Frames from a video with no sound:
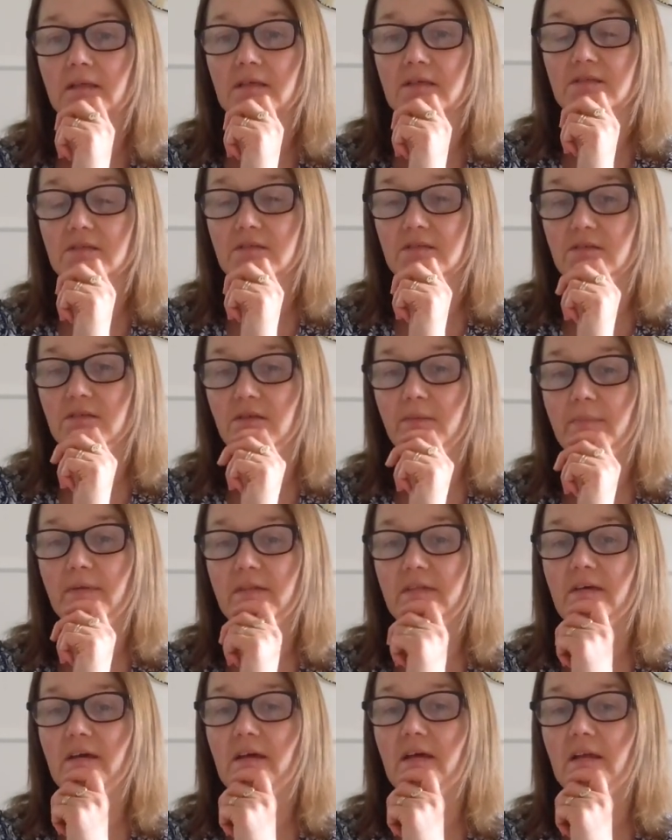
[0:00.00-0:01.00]
So he's going to be
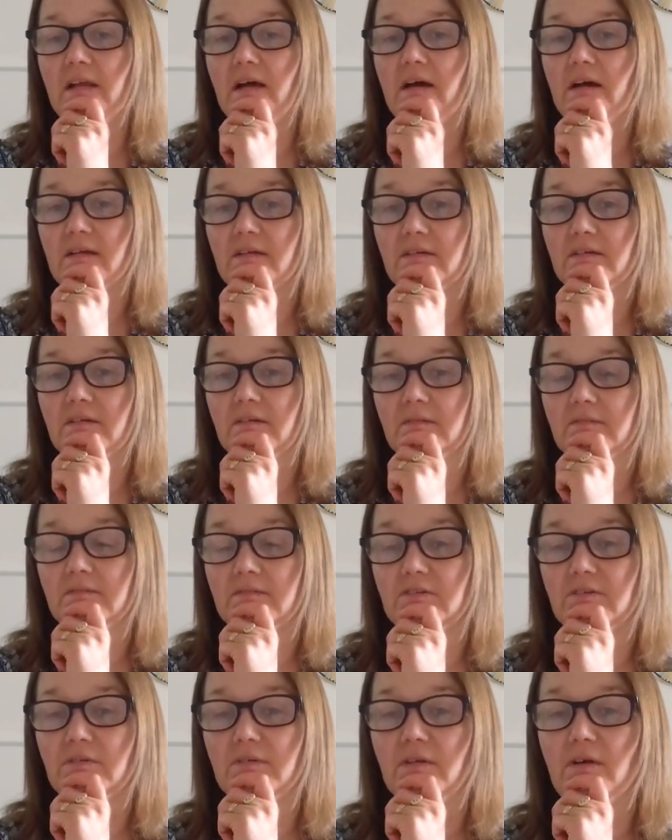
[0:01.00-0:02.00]
there like
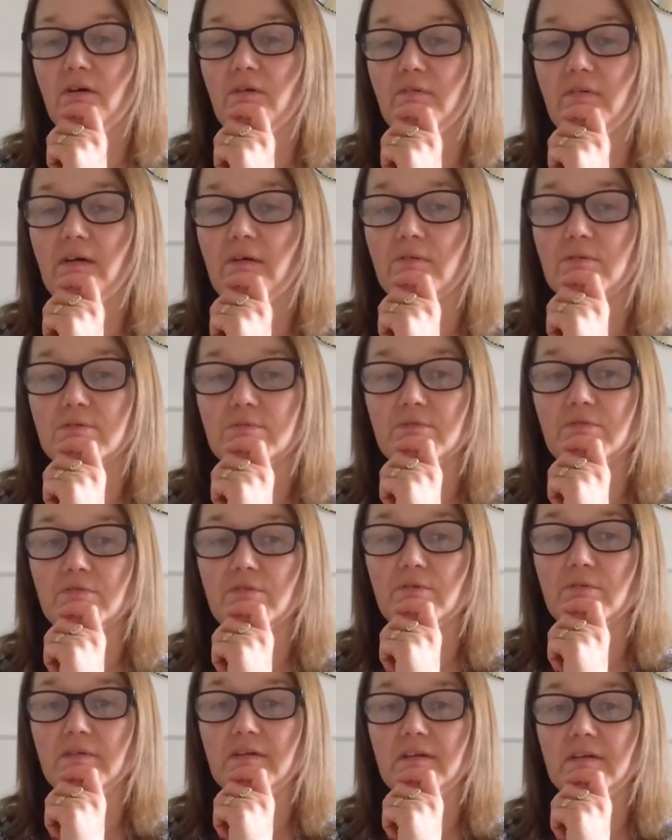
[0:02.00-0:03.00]
2.5 hours
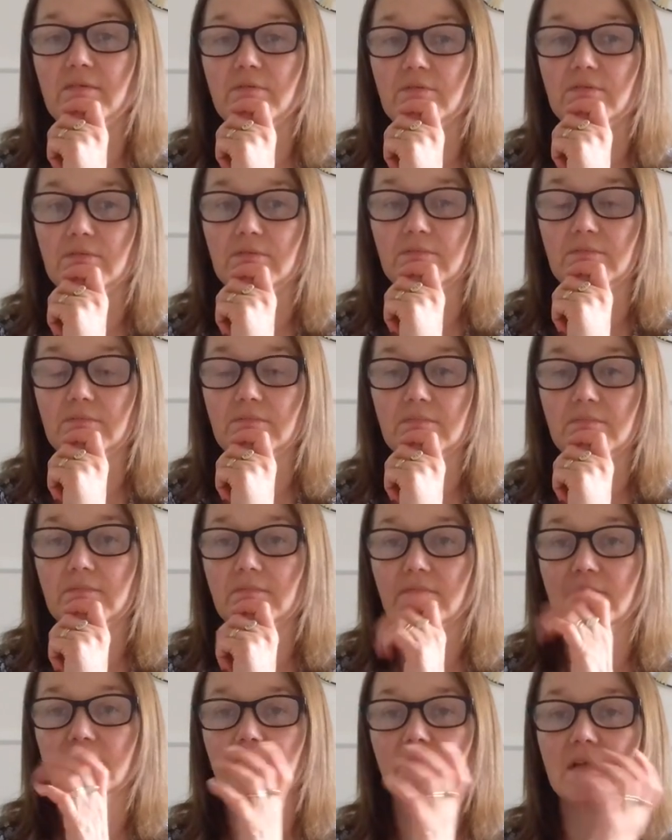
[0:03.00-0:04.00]
before it even
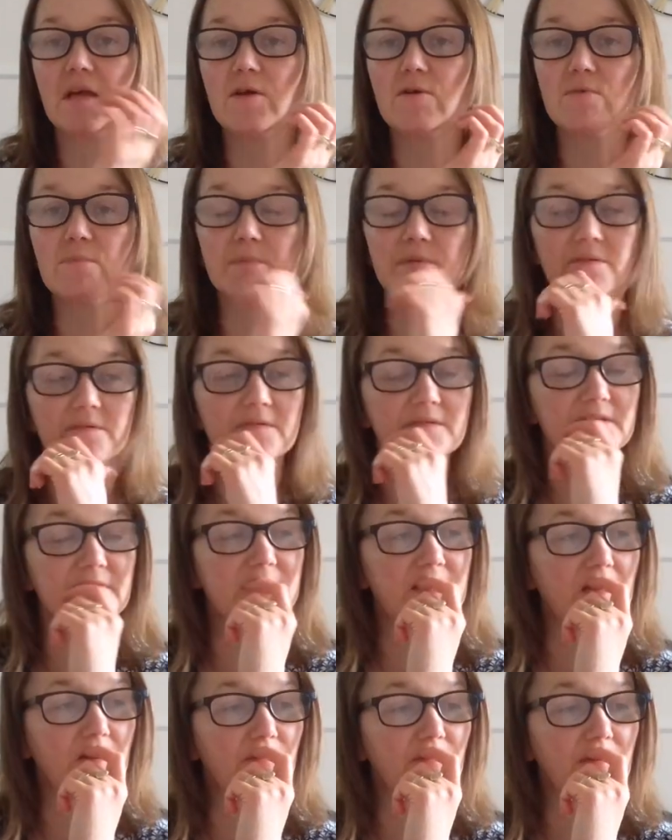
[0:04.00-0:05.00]
opens.
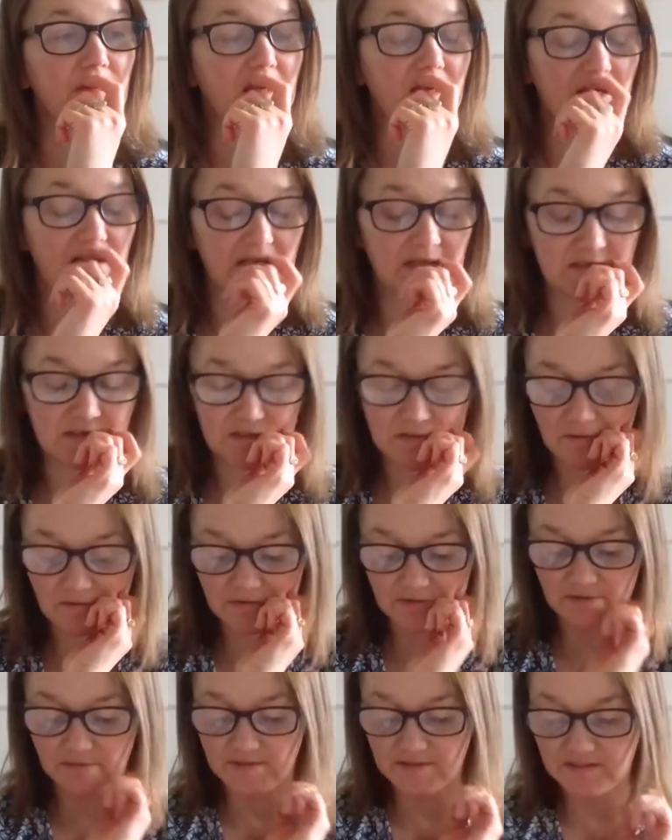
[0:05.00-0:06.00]
So he's not
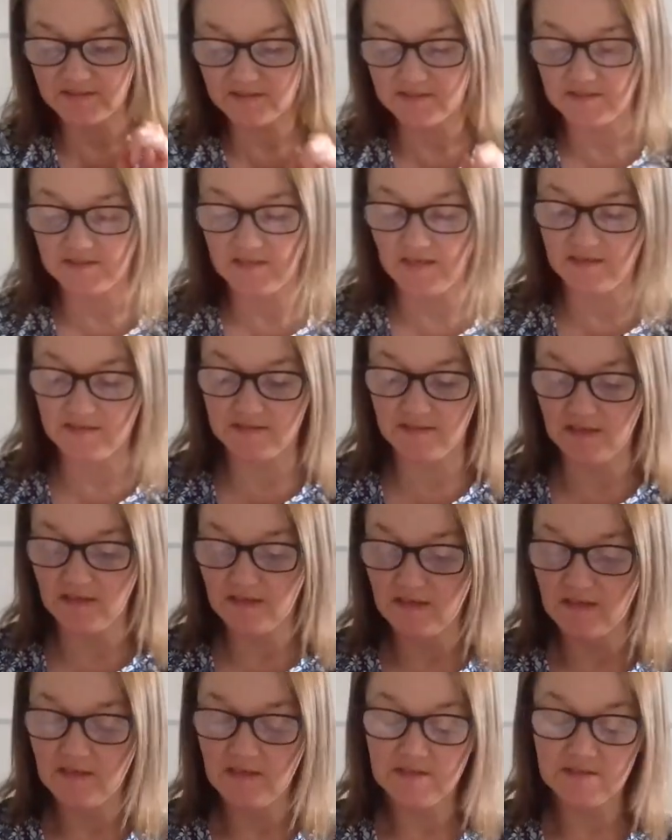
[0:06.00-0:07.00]
doing it, he said.
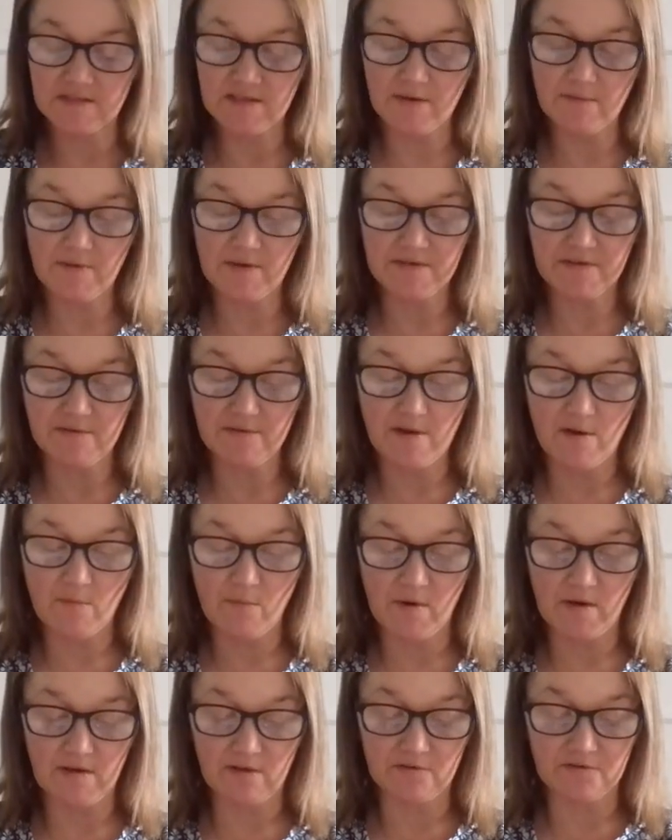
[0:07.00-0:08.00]
So I don't know
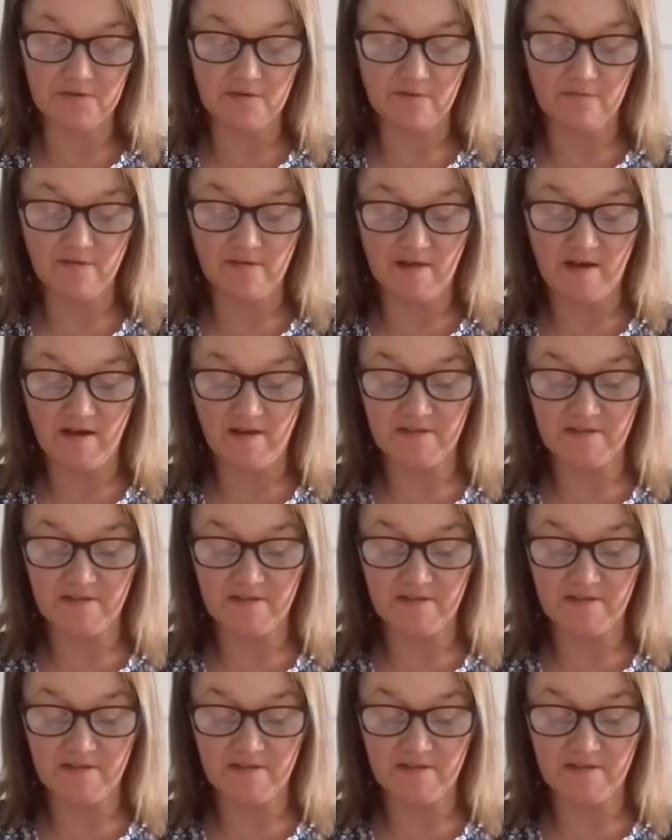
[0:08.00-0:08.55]
what he'll do for that.